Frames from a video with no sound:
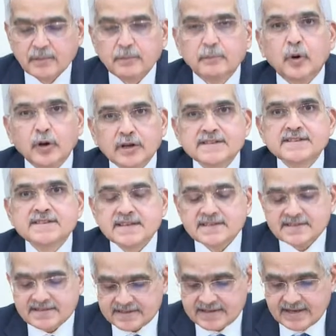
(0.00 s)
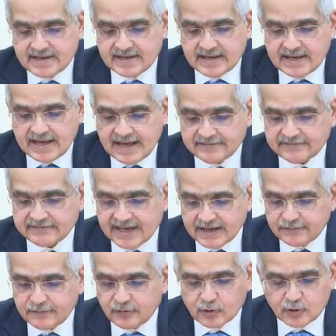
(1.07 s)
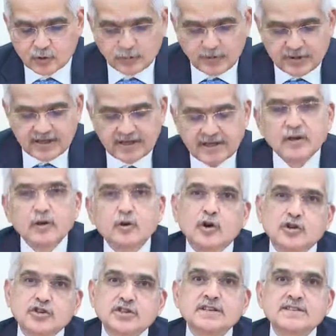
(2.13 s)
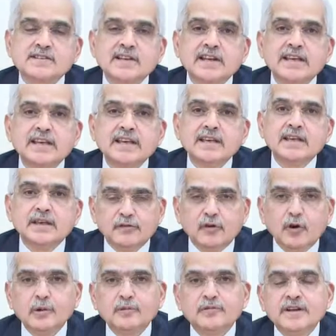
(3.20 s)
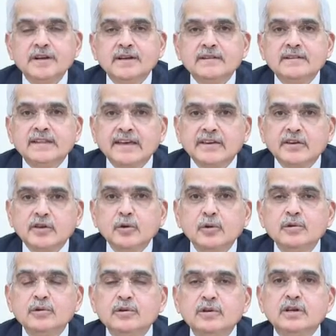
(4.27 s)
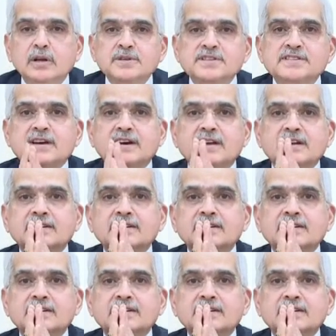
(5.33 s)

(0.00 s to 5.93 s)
Policies have therefore to be cautiously evolved. Thank you. Namaskar.